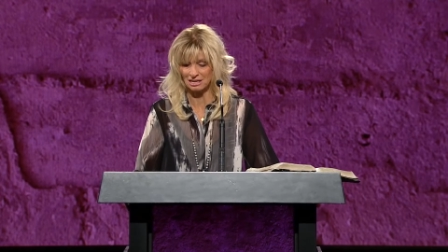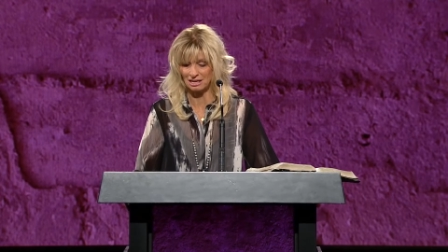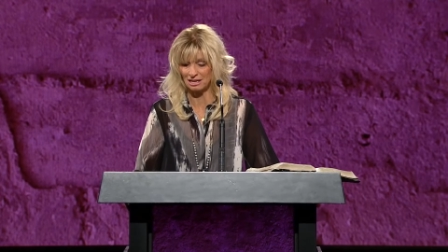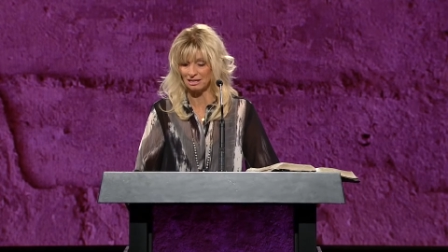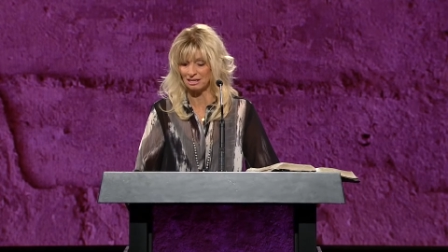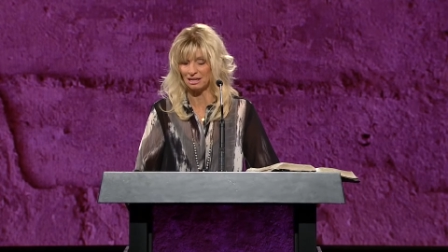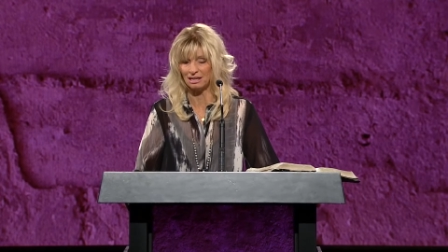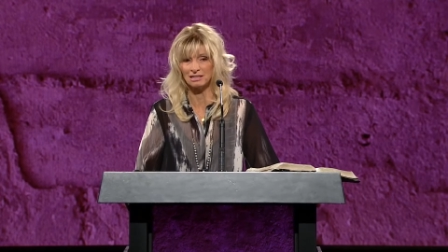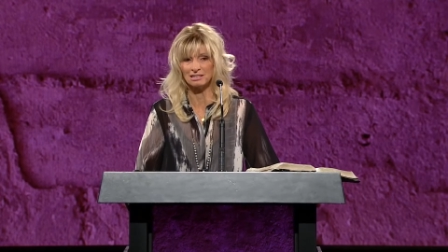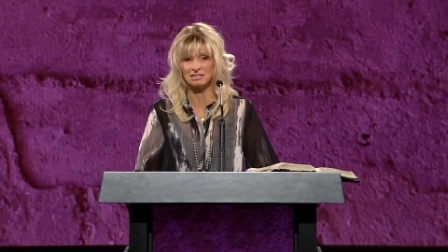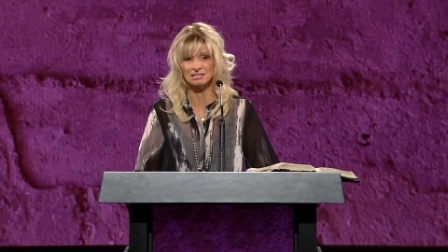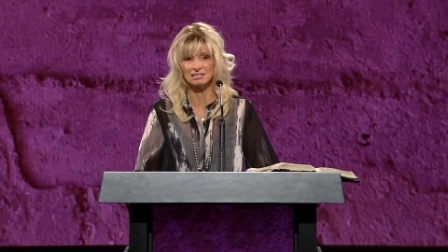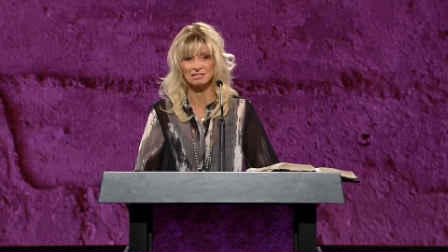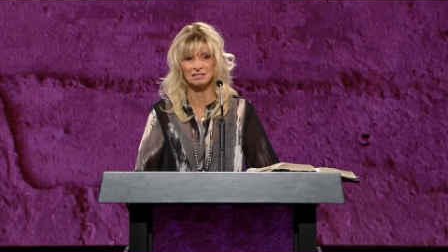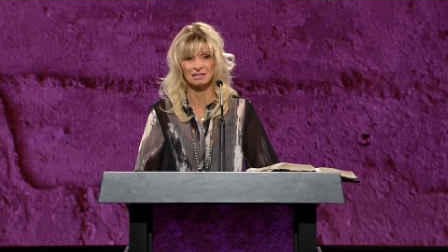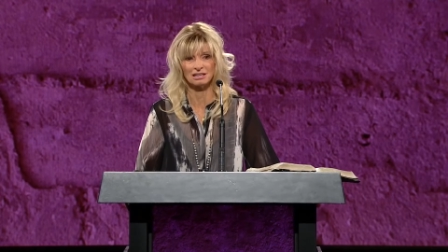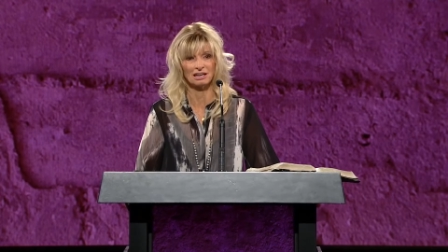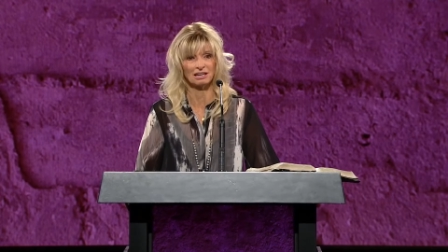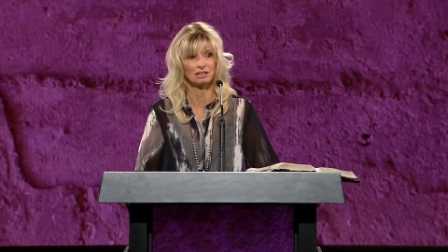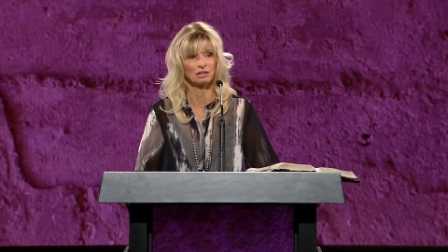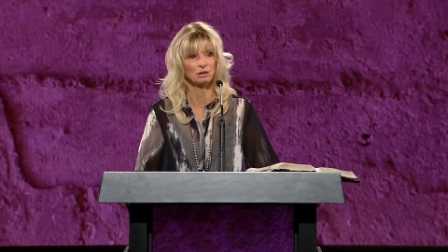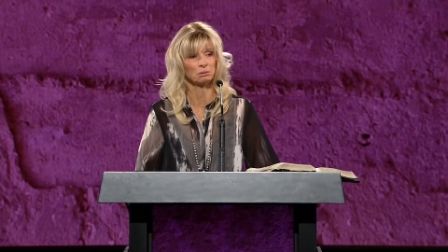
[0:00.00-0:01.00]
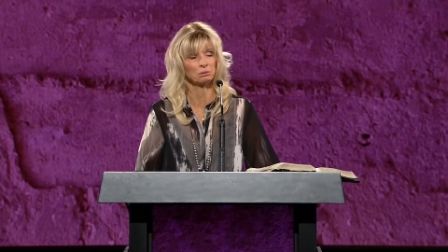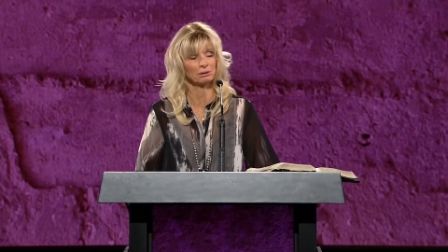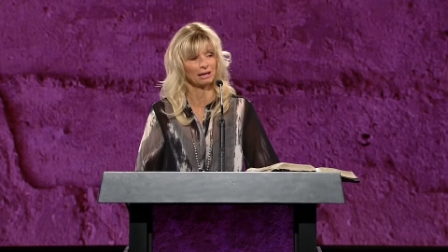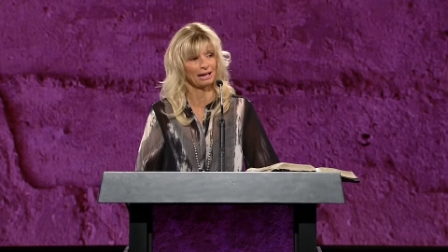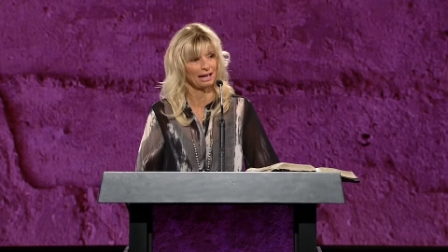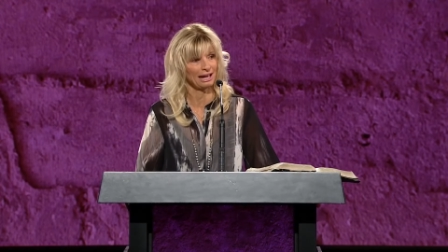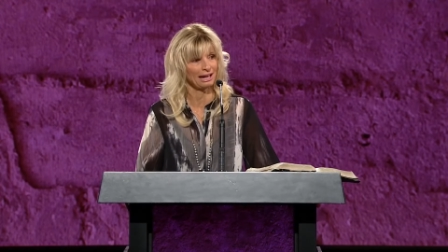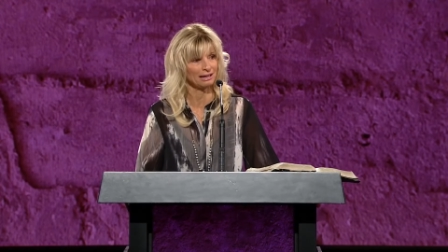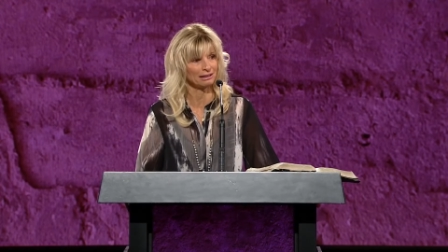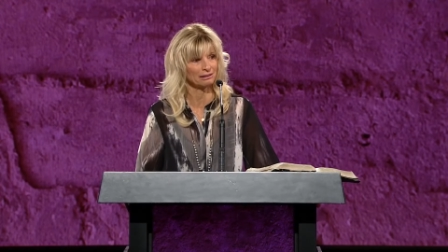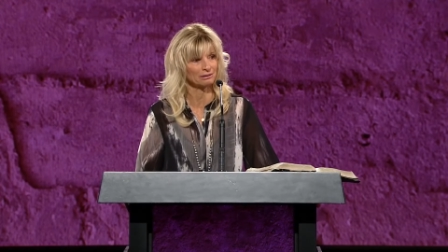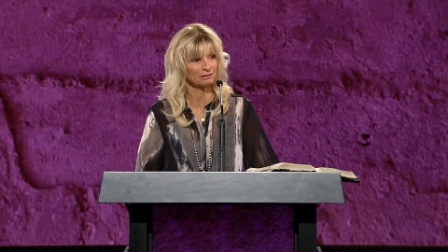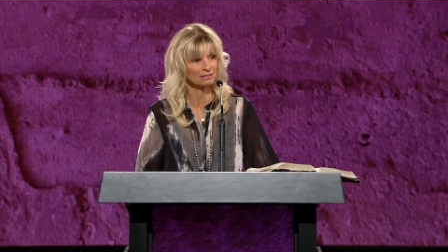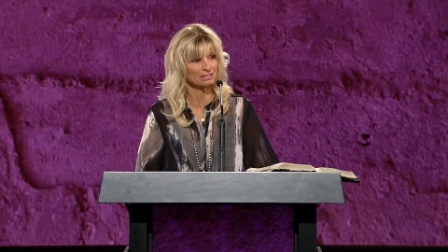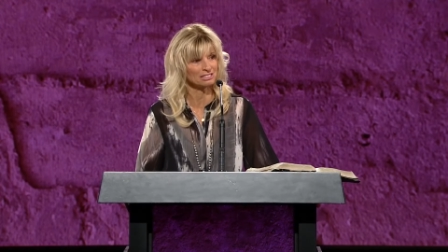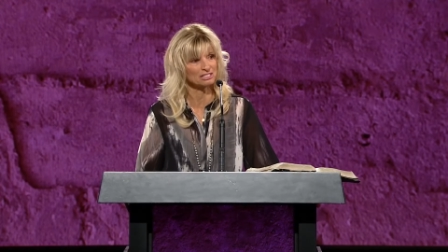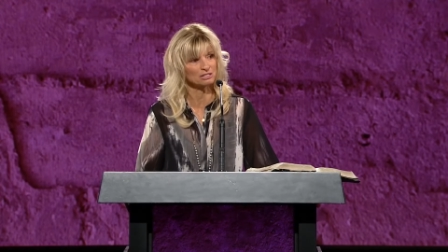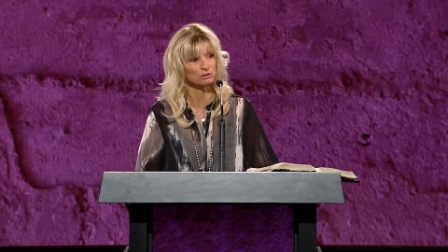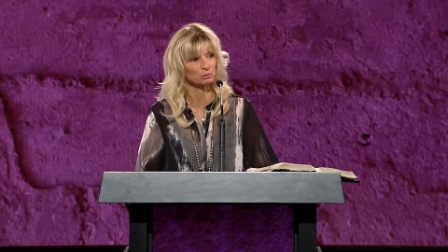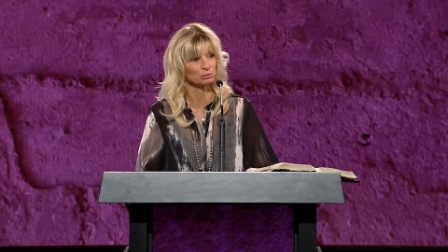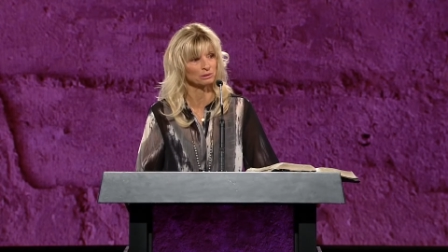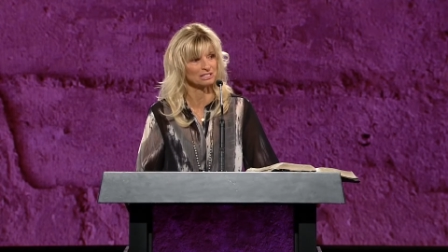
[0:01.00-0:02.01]
an innocent and you were angered
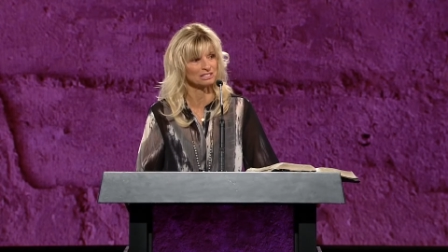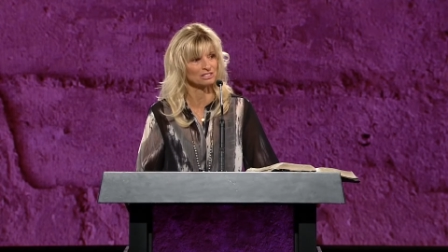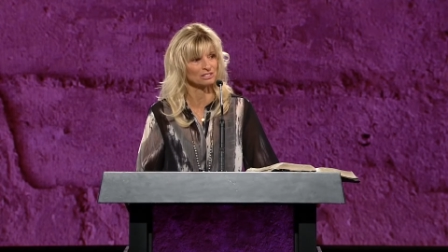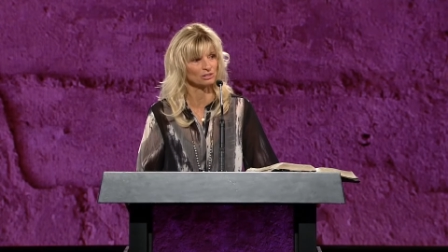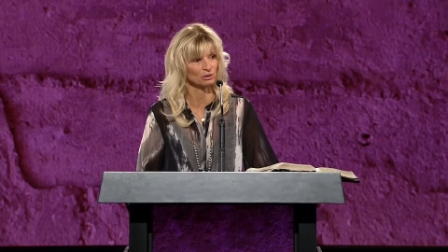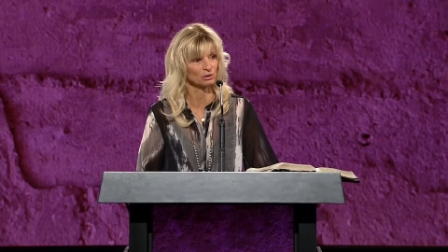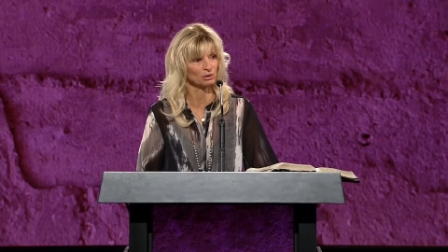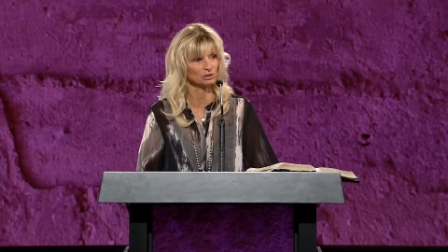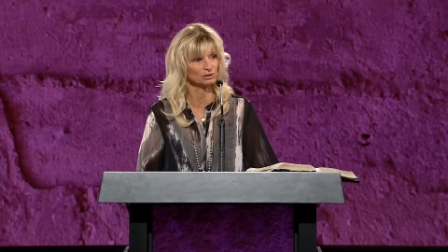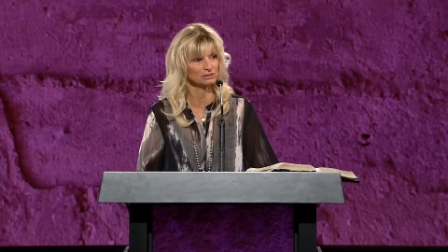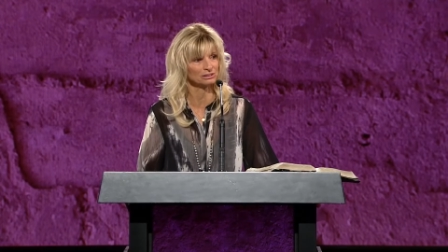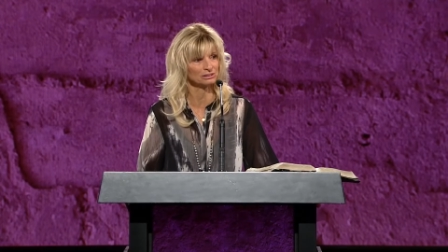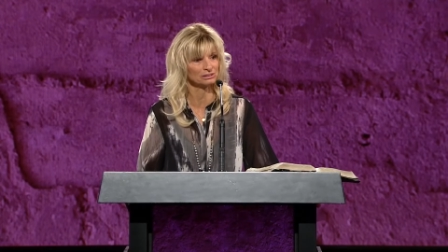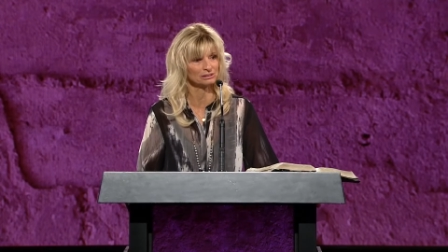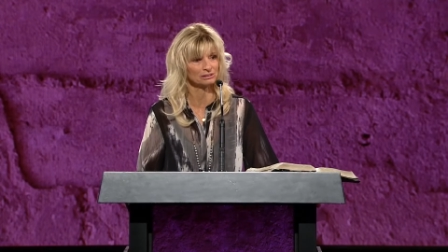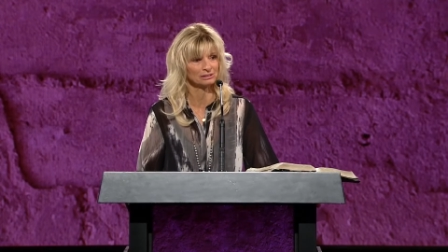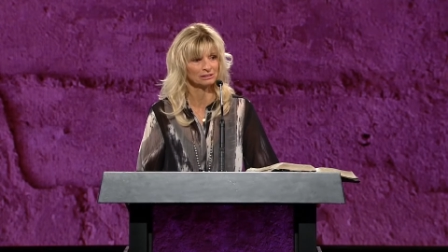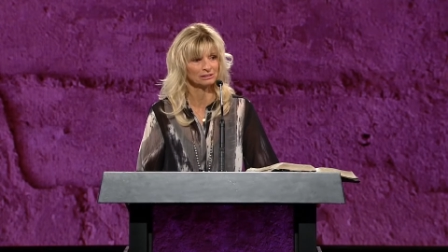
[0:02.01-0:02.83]
as a result?